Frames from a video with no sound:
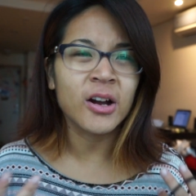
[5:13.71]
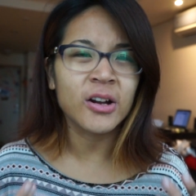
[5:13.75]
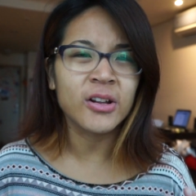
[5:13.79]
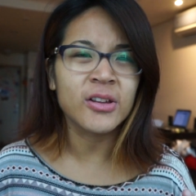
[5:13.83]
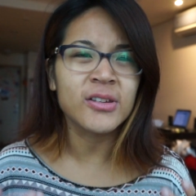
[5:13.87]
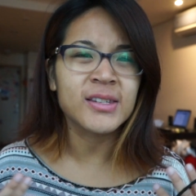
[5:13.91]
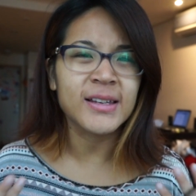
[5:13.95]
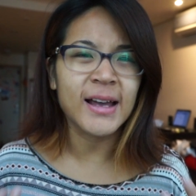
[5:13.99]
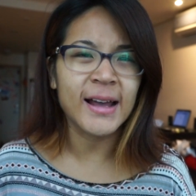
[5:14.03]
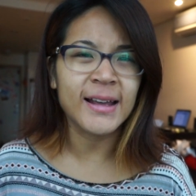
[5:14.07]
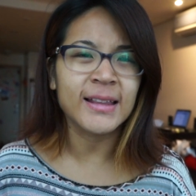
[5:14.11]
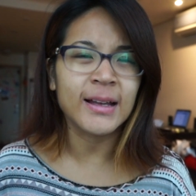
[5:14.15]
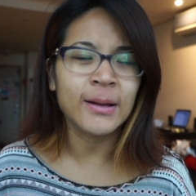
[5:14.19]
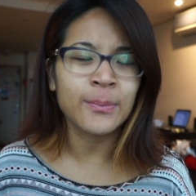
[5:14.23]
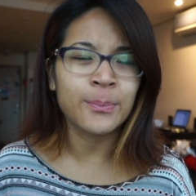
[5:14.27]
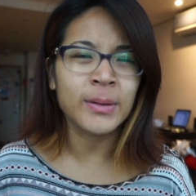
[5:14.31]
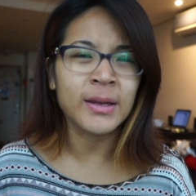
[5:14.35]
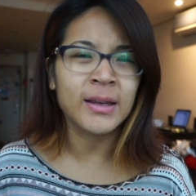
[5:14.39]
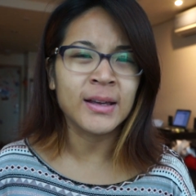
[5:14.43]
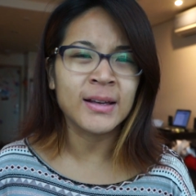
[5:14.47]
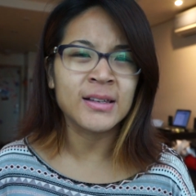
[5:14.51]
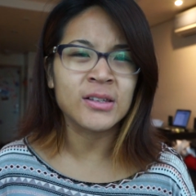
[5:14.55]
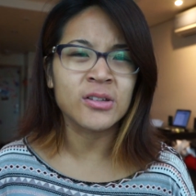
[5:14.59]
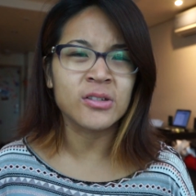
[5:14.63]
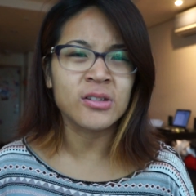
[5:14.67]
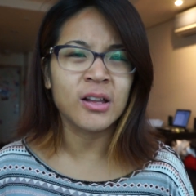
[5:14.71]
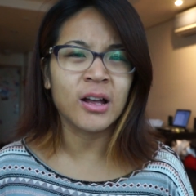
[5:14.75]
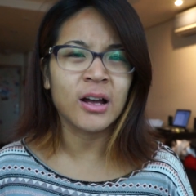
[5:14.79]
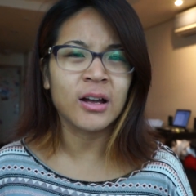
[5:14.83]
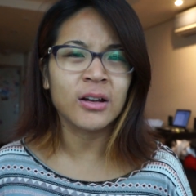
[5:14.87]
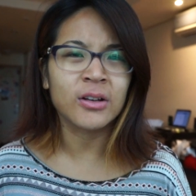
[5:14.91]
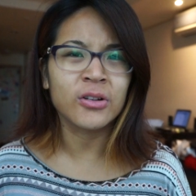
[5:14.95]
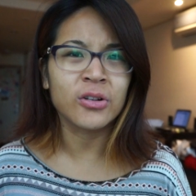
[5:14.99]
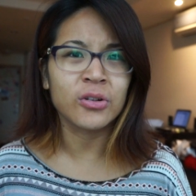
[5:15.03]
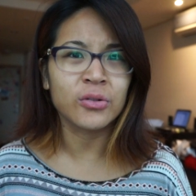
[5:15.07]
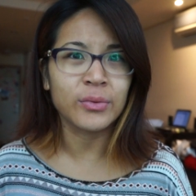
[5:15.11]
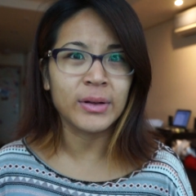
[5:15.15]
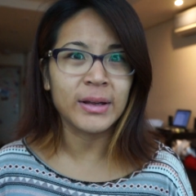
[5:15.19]
sign up because there's a lot
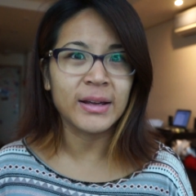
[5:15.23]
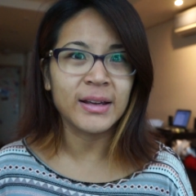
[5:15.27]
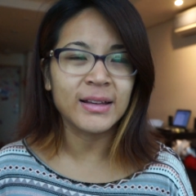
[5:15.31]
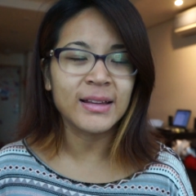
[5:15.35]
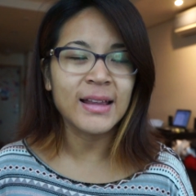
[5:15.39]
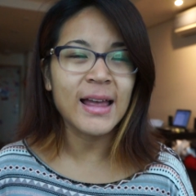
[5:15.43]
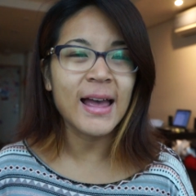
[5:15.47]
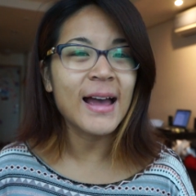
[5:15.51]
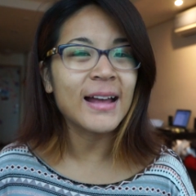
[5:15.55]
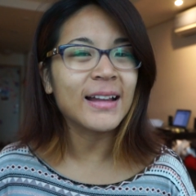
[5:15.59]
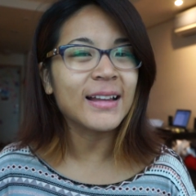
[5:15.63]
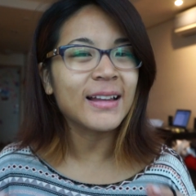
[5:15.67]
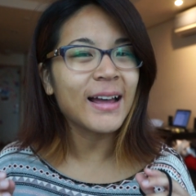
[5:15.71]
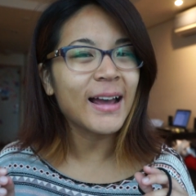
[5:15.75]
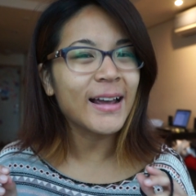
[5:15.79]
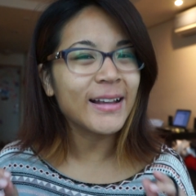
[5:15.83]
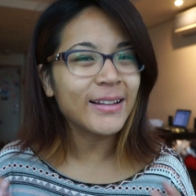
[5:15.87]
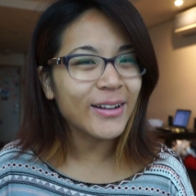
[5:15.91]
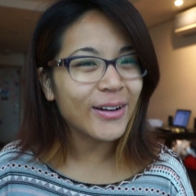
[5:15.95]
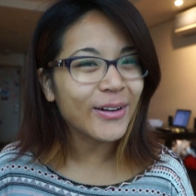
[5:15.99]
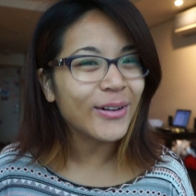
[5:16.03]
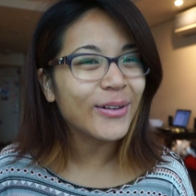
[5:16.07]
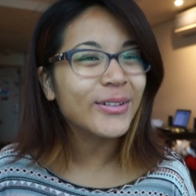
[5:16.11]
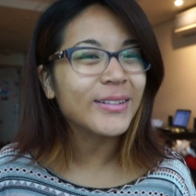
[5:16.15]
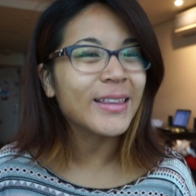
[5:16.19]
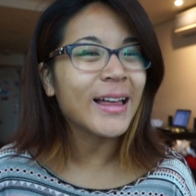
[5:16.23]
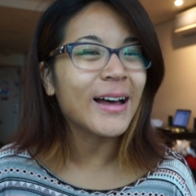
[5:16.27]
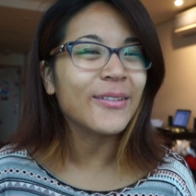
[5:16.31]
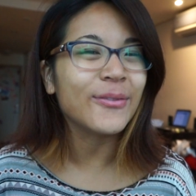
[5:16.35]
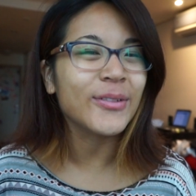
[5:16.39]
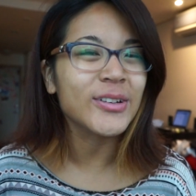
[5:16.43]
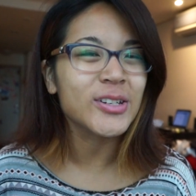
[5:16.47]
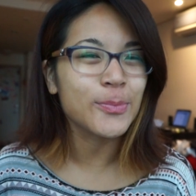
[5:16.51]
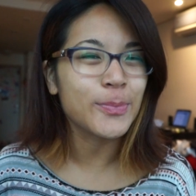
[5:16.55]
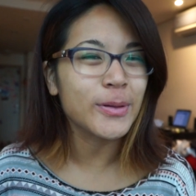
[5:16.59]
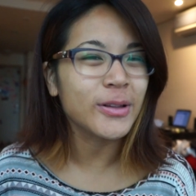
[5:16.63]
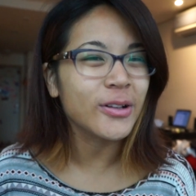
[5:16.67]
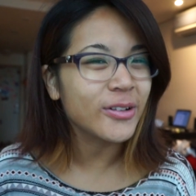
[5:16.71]
of Korean, and I know that
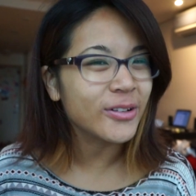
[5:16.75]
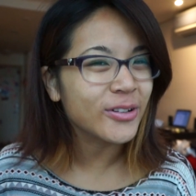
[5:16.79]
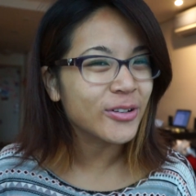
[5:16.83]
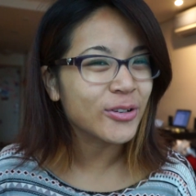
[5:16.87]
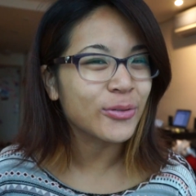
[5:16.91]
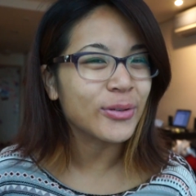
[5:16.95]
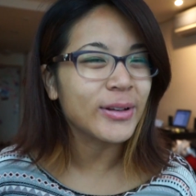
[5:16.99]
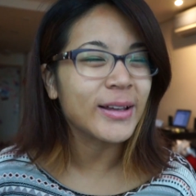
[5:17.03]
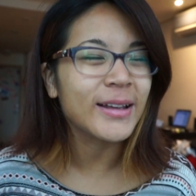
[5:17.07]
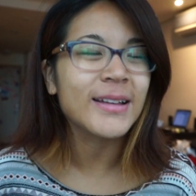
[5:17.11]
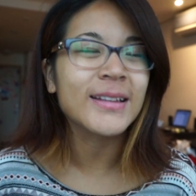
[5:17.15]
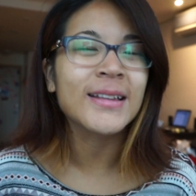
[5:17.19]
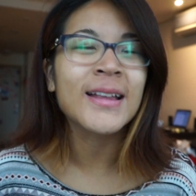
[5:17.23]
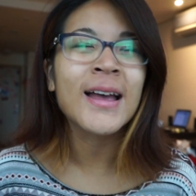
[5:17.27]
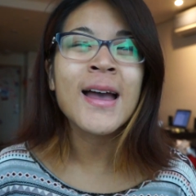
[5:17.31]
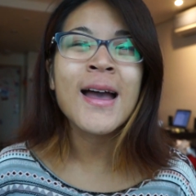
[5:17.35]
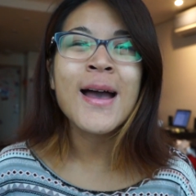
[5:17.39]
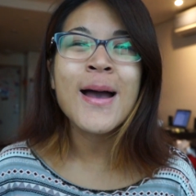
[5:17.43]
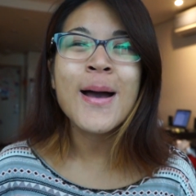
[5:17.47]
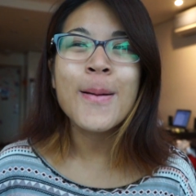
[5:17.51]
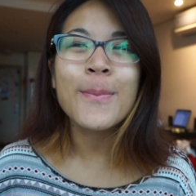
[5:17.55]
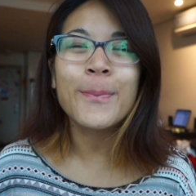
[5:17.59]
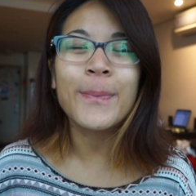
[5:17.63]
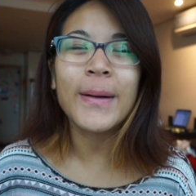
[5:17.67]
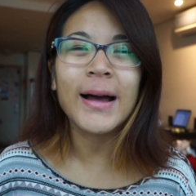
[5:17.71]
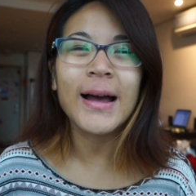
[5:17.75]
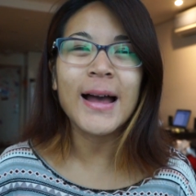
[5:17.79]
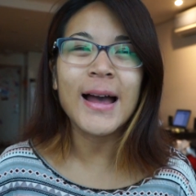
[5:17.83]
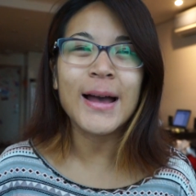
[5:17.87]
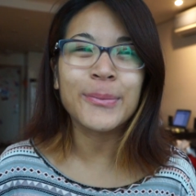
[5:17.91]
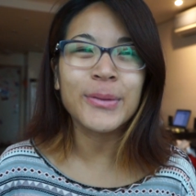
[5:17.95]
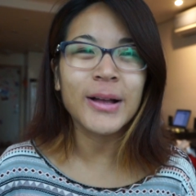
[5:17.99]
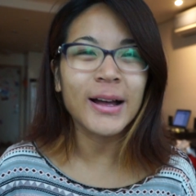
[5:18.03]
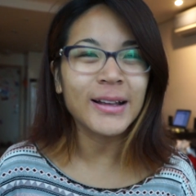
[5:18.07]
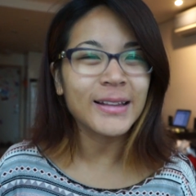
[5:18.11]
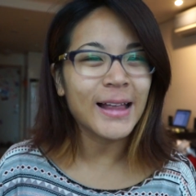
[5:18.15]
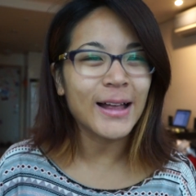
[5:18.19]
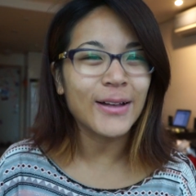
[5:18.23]
we should be learning Korean, but I'm
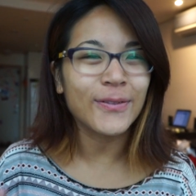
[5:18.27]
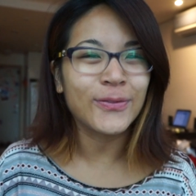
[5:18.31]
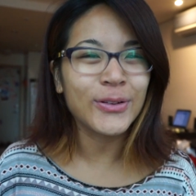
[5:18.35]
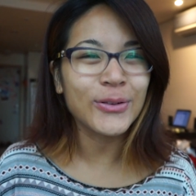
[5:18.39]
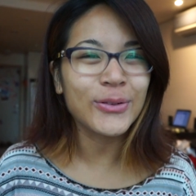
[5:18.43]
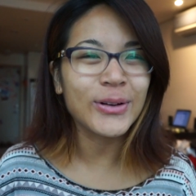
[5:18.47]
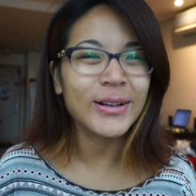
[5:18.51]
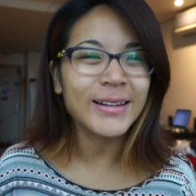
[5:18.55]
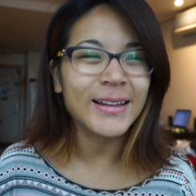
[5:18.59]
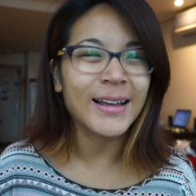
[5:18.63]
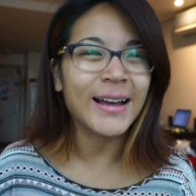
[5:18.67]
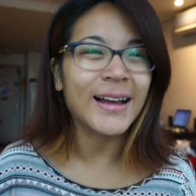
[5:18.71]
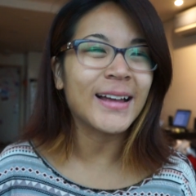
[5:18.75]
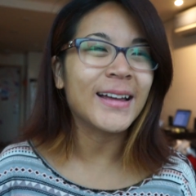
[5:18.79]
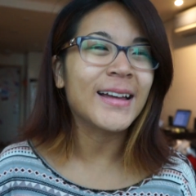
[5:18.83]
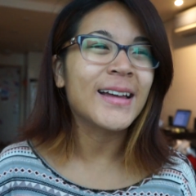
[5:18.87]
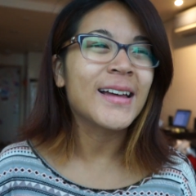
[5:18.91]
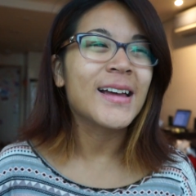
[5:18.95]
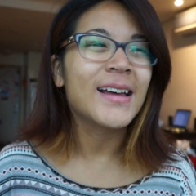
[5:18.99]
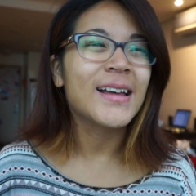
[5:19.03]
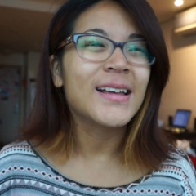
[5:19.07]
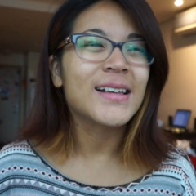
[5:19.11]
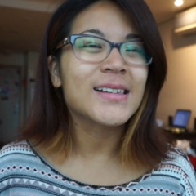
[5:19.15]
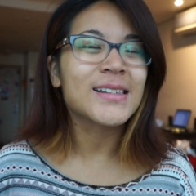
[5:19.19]
not that fluent yet.